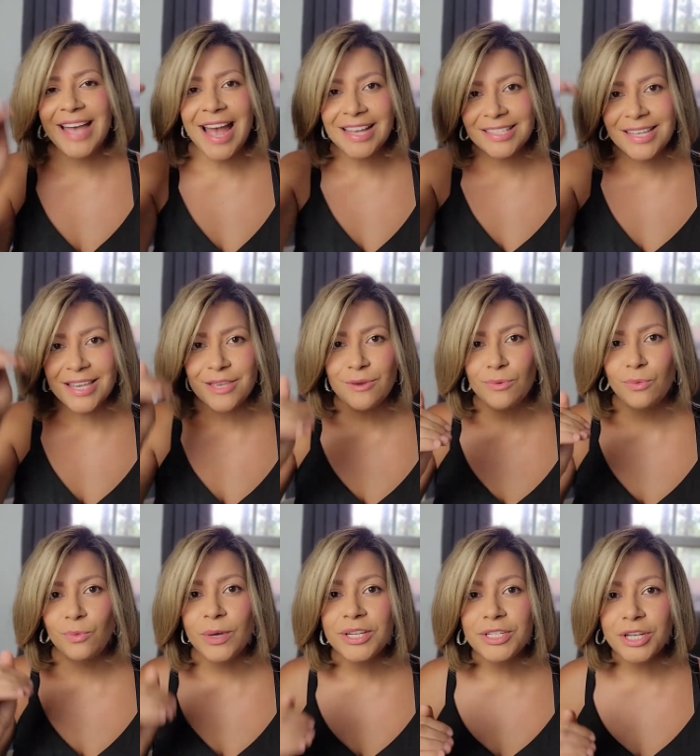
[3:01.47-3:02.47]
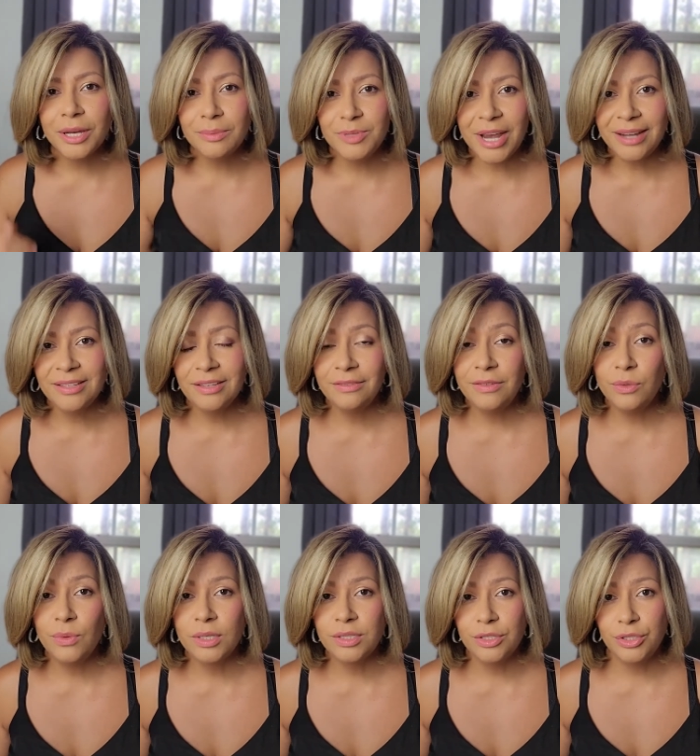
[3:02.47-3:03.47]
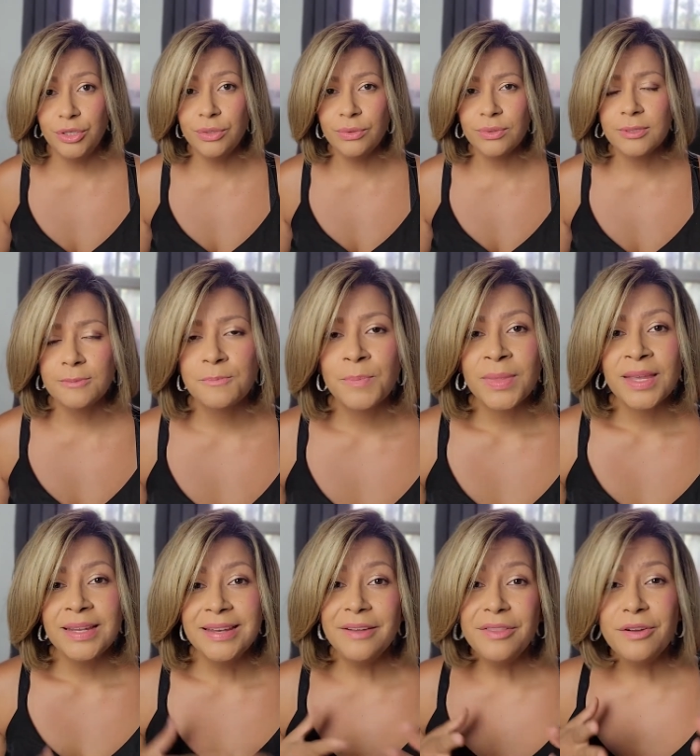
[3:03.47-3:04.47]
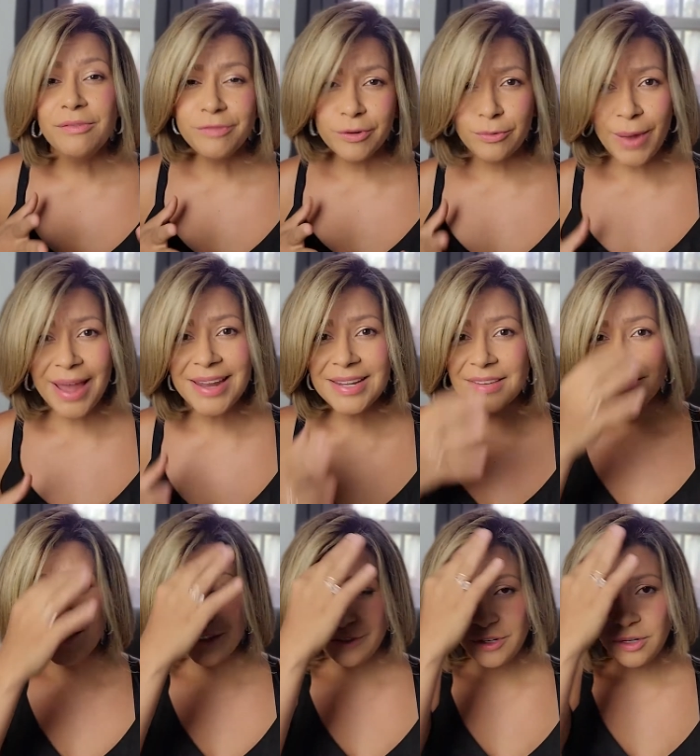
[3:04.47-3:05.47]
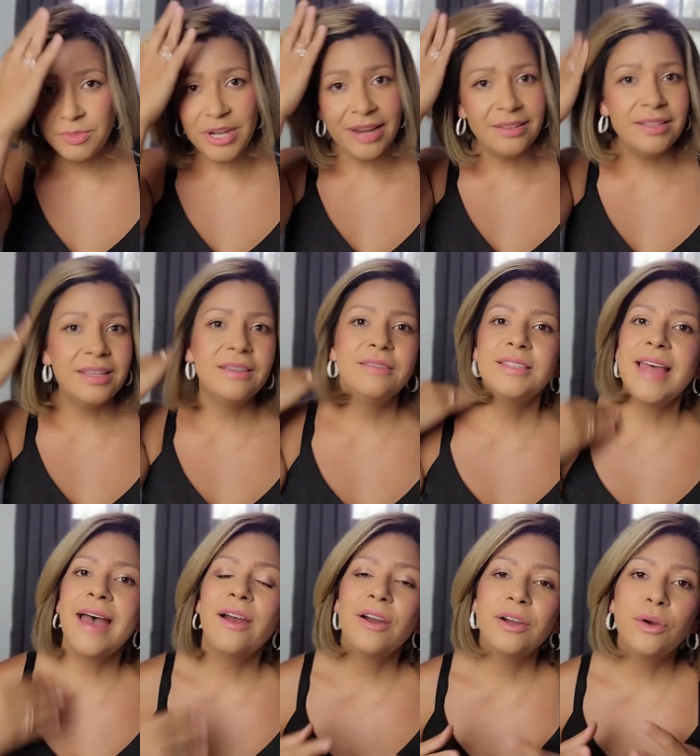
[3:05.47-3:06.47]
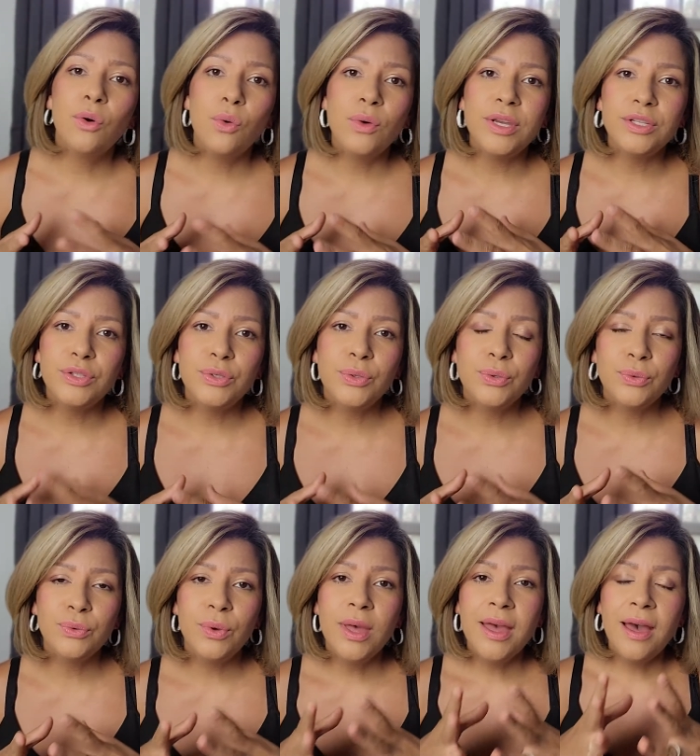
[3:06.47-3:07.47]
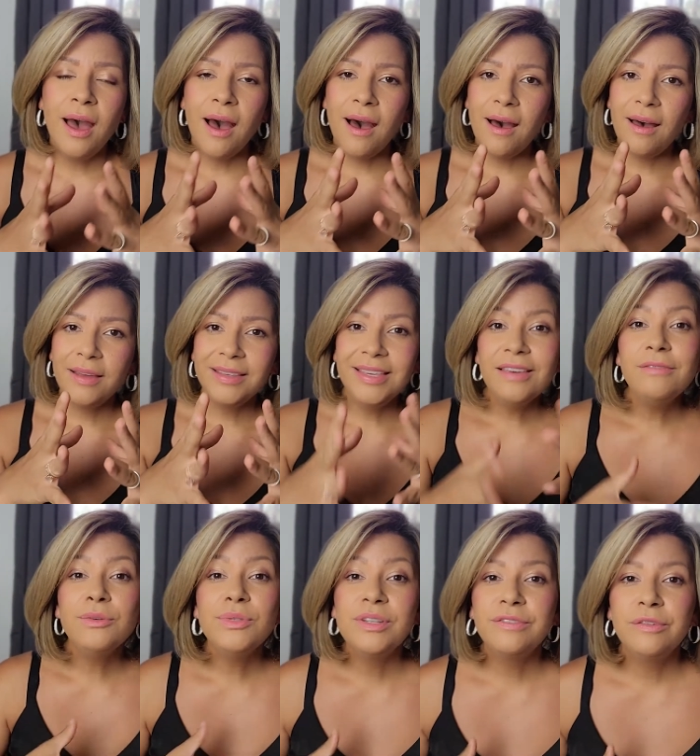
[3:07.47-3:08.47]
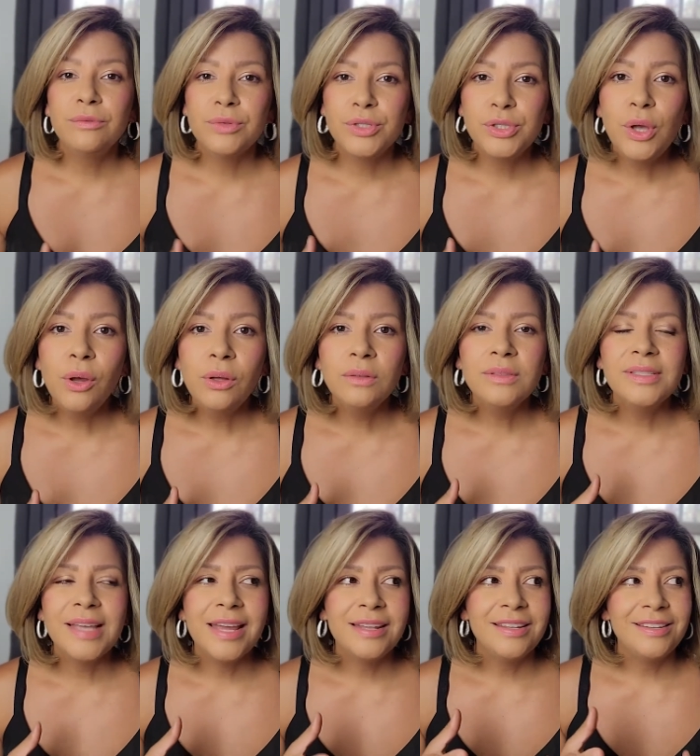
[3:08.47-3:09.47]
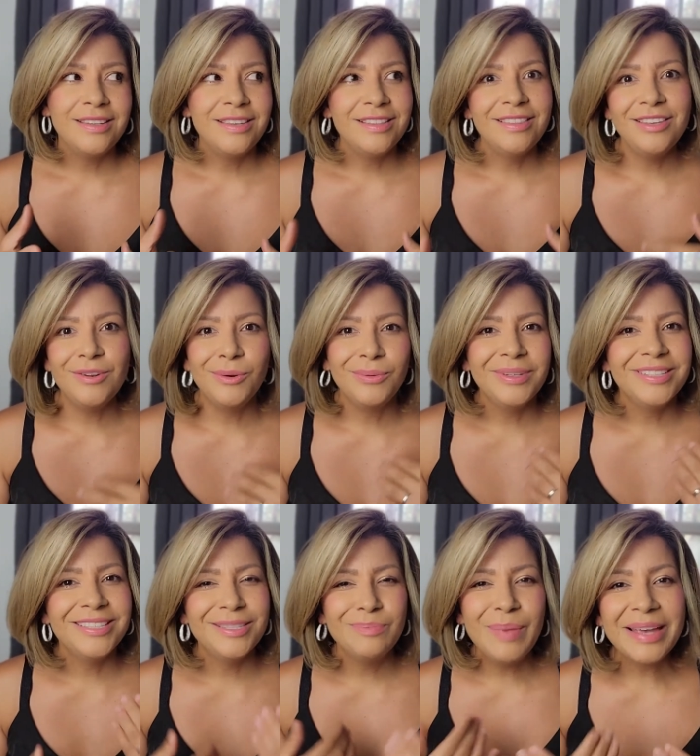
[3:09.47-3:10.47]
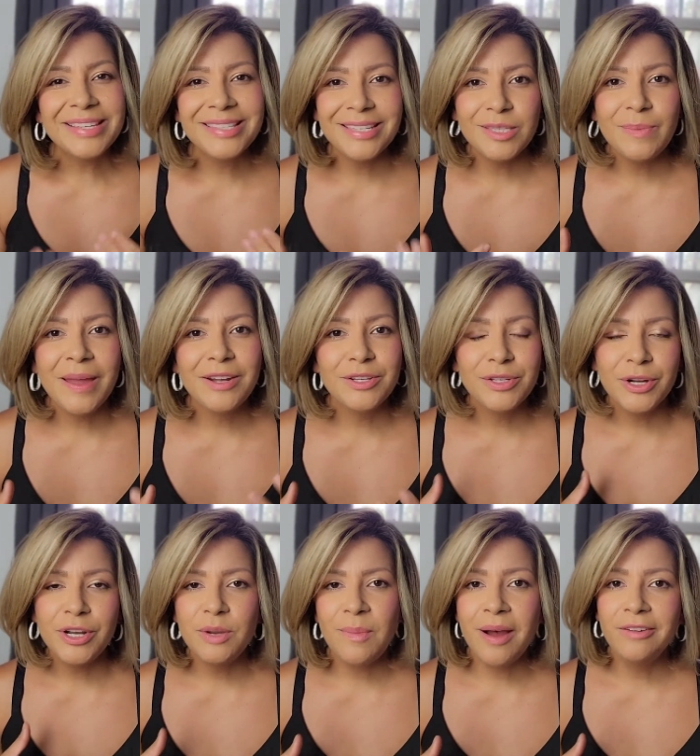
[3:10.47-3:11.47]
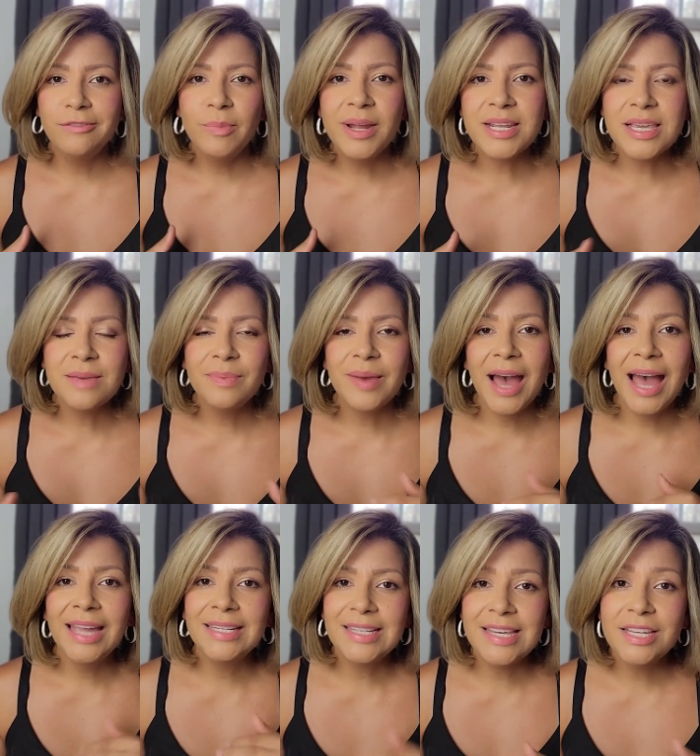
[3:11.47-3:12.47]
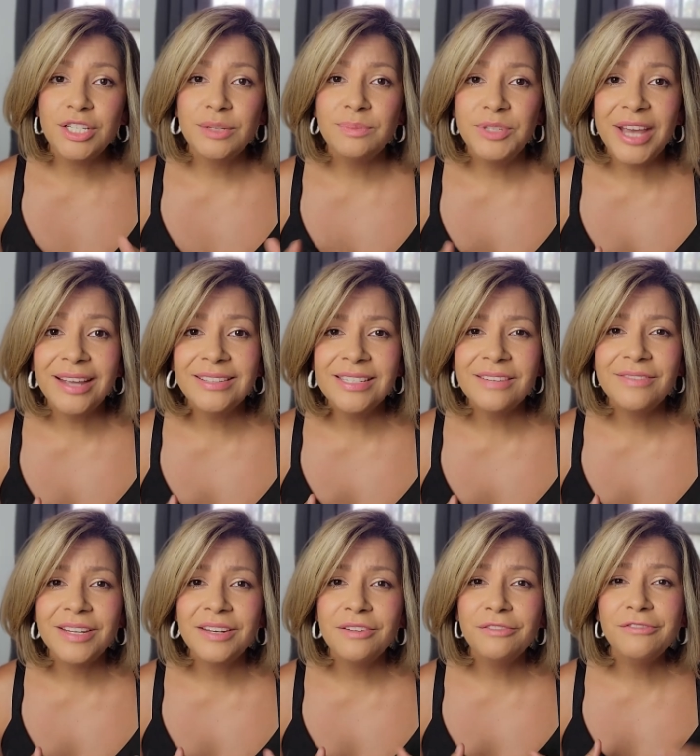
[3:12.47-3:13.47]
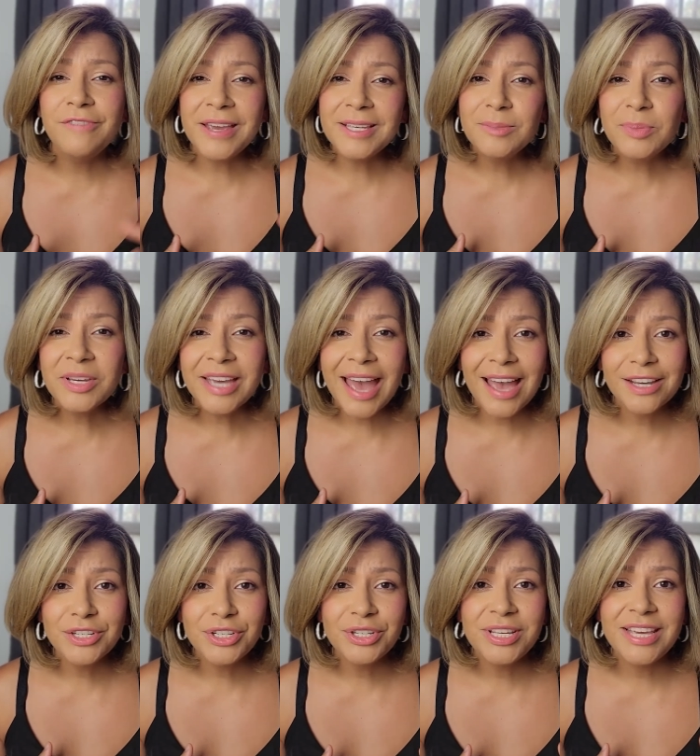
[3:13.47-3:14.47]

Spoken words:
asking you which objective you want to choose. Now, there are a variety of different objectives that are going to give you different results, and it's best to spend a certain amount of money behind each objective. And Facebook actually